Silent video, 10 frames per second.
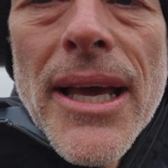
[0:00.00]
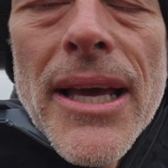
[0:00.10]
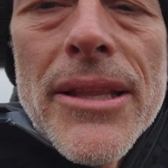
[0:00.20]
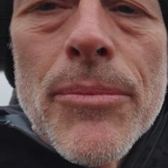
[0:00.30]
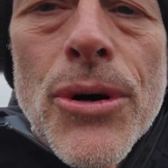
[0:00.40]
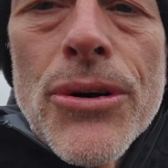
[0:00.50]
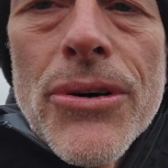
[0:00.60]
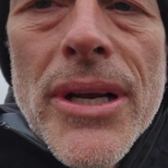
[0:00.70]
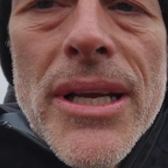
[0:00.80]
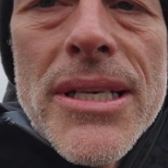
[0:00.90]
and the
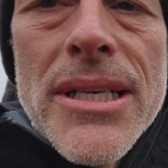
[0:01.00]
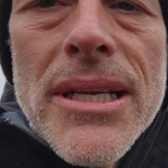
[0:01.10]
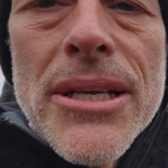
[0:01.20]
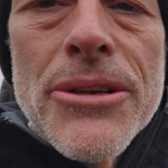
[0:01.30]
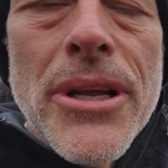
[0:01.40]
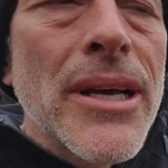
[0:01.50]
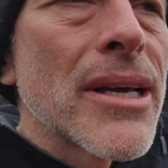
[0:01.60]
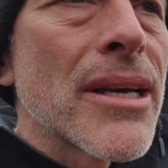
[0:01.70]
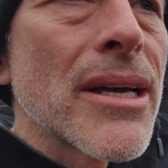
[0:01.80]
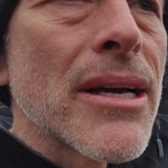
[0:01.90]
murdering continued.
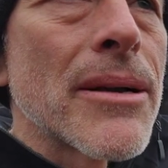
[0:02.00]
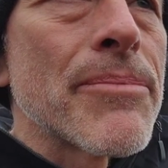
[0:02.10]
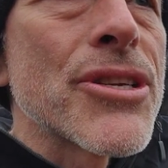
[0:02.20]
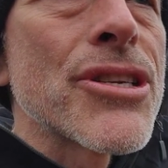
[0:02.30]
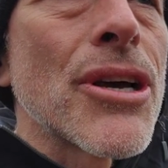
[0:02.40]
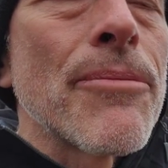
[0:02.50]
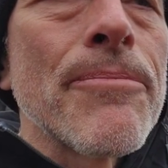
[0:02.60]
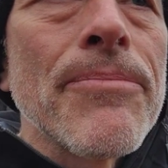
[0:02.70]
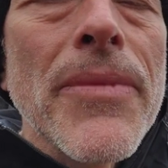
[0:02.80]
Um, so